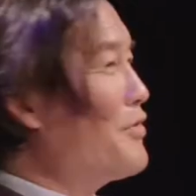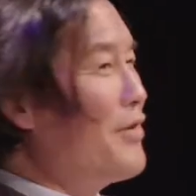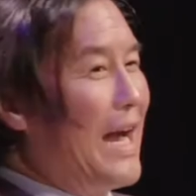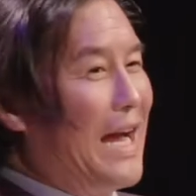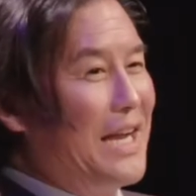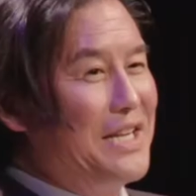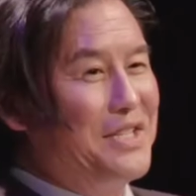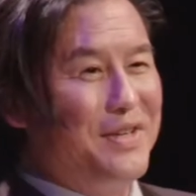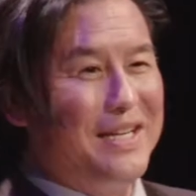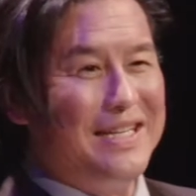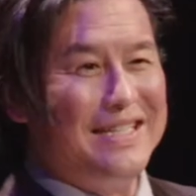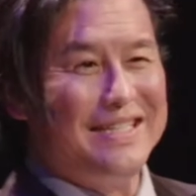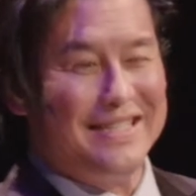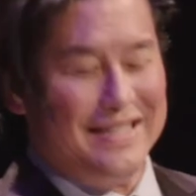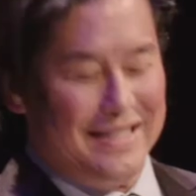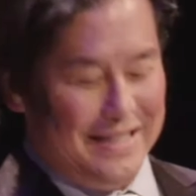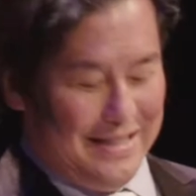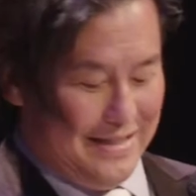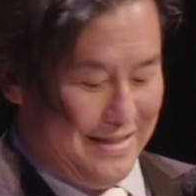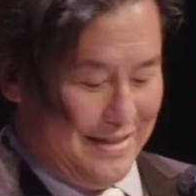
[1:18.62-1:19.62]
of
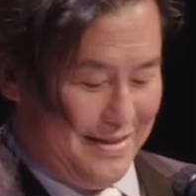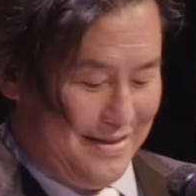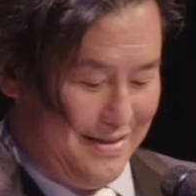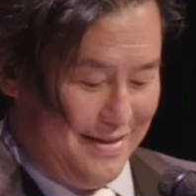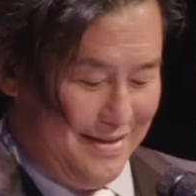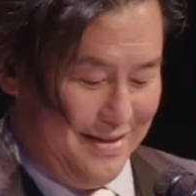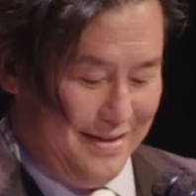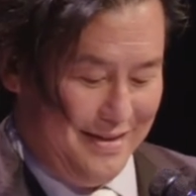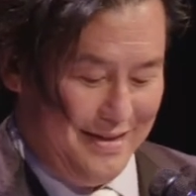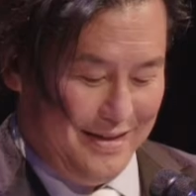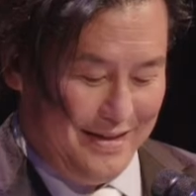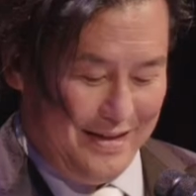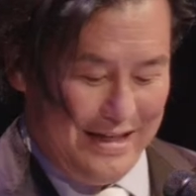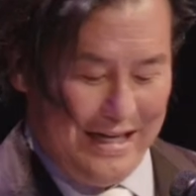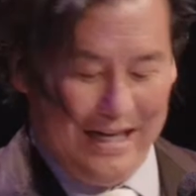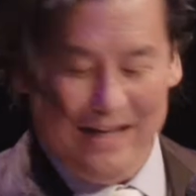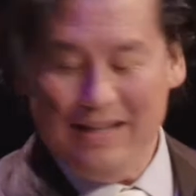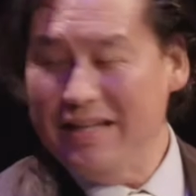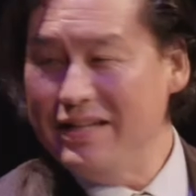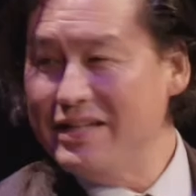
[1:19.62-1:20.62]
graduates,
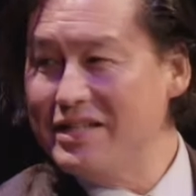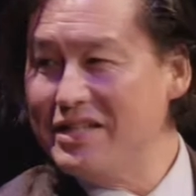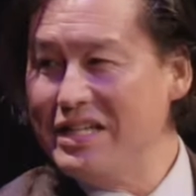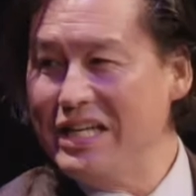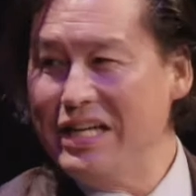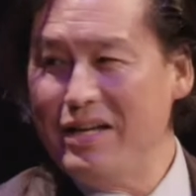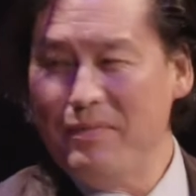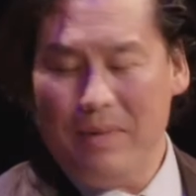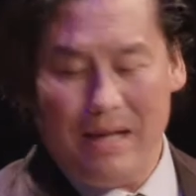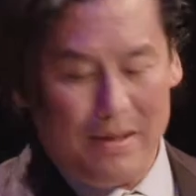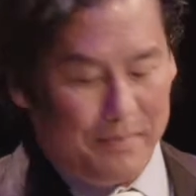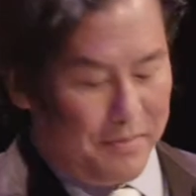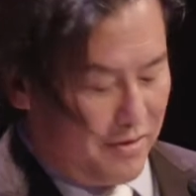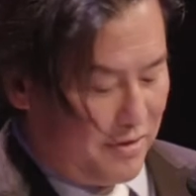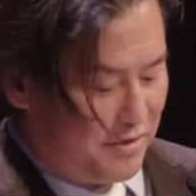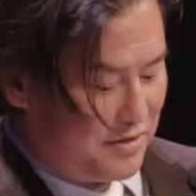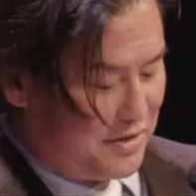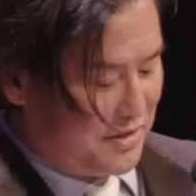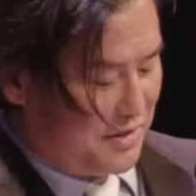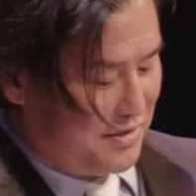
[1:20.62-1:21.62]
and esteemed
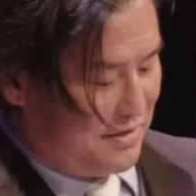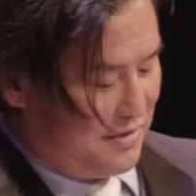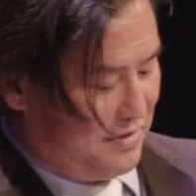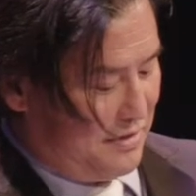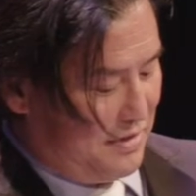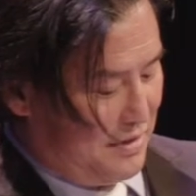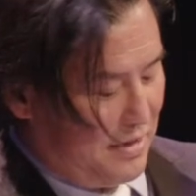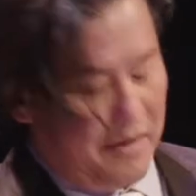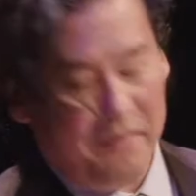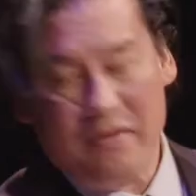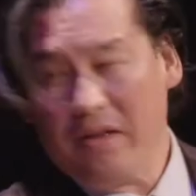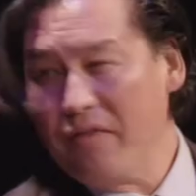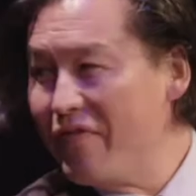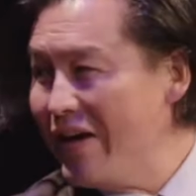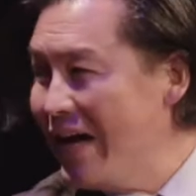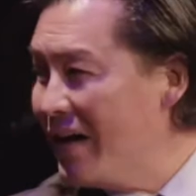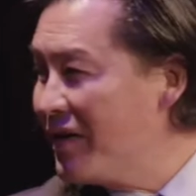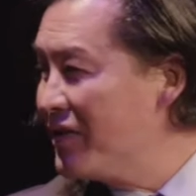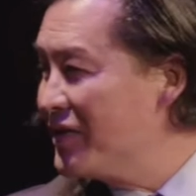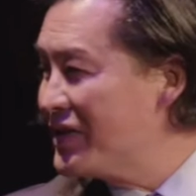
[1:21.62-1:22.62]
members of the
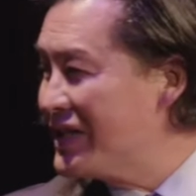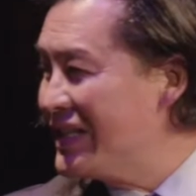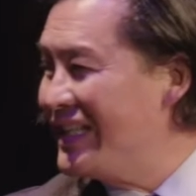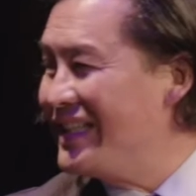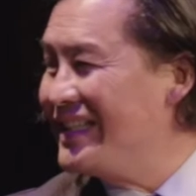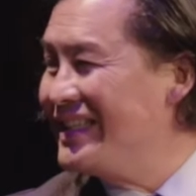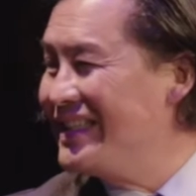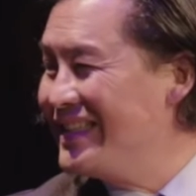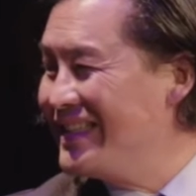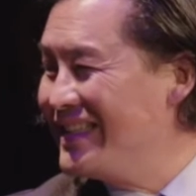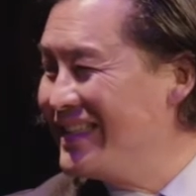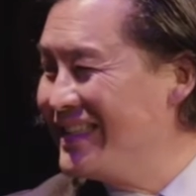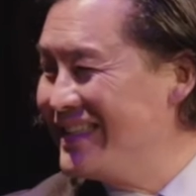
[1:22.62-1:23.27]
faculty.